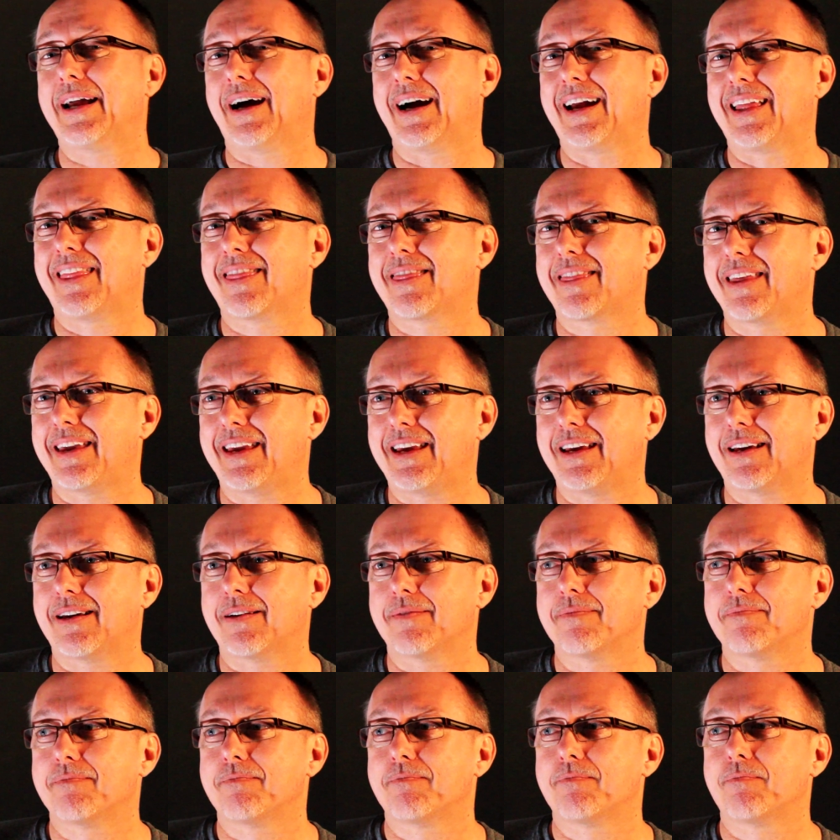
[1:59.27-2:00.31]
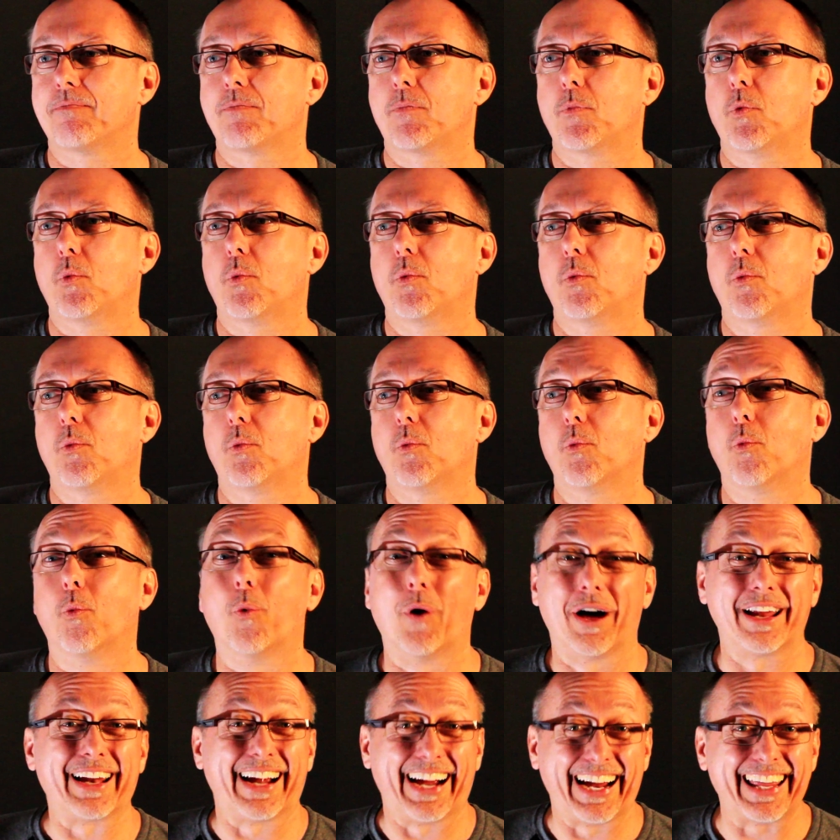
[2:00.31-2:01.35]
I think
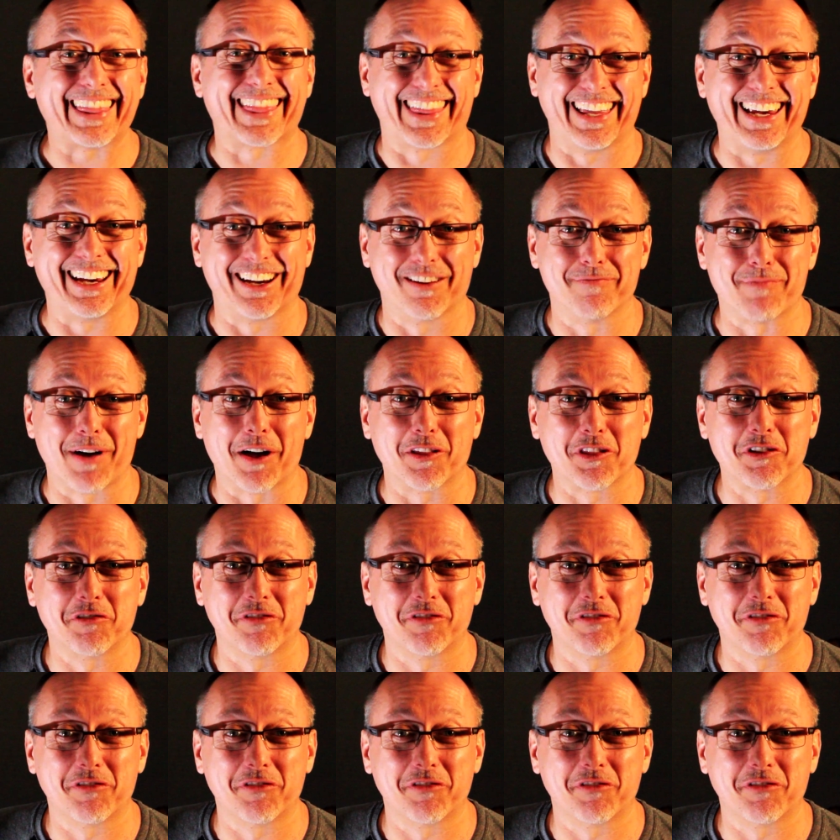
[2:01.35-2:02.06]
what I think about the